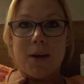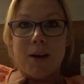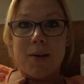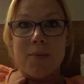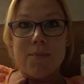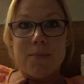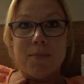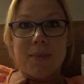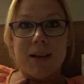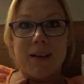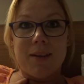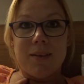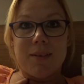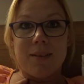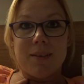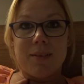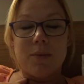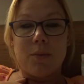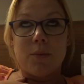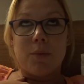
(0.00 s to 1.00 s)
I met,
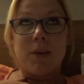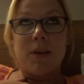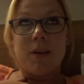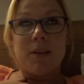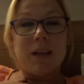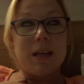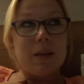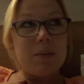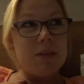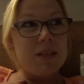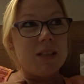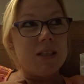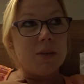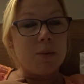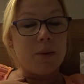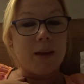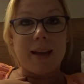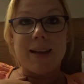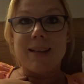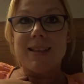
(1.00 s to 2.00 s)
did
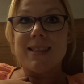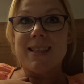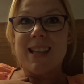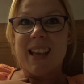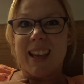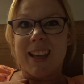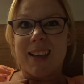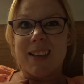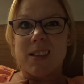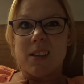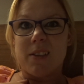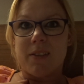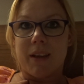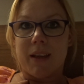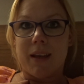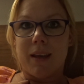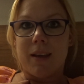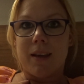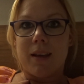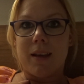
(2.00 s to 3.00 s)
we get six, I
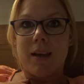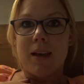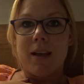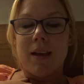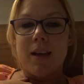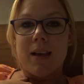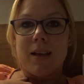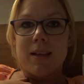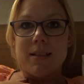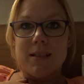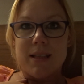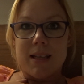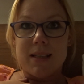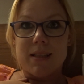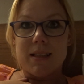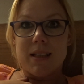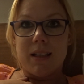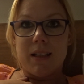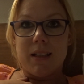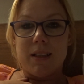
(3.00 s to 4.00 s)
think? Six
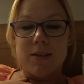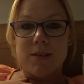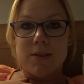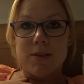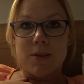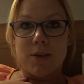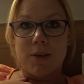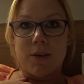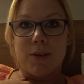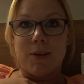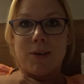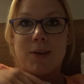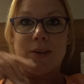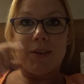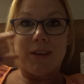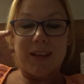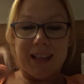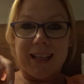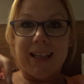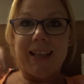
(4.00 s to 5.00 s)
Gideon's,
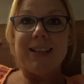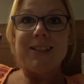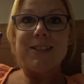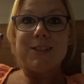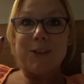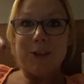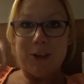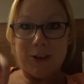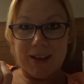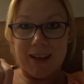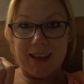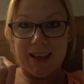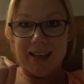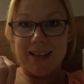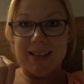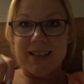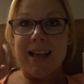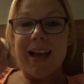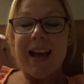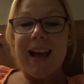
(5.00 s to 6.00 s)
Gideon's
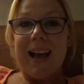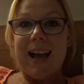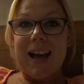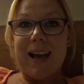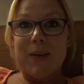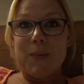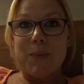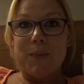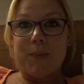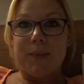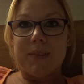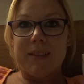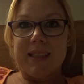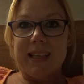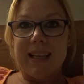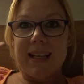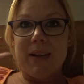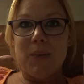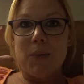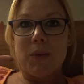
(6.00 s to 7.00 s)
cookies. And
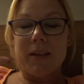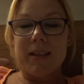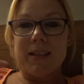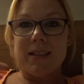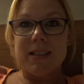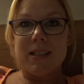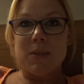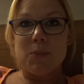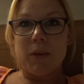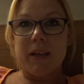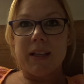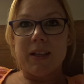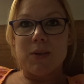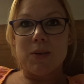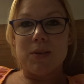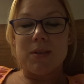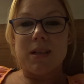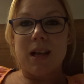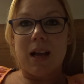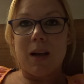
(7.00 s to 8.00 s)
Tilly wanted a
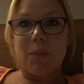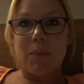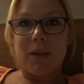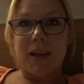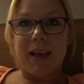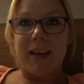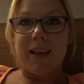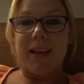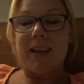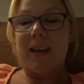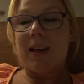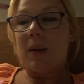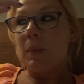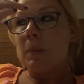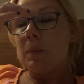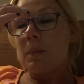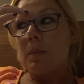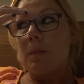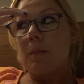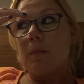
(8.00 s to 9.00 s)
sprinkles cupcake
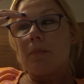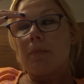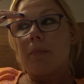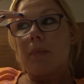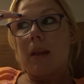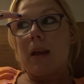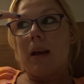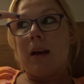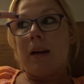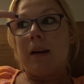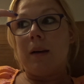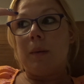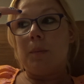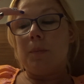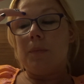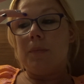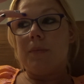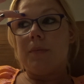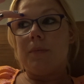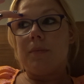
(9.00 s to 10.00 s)
um,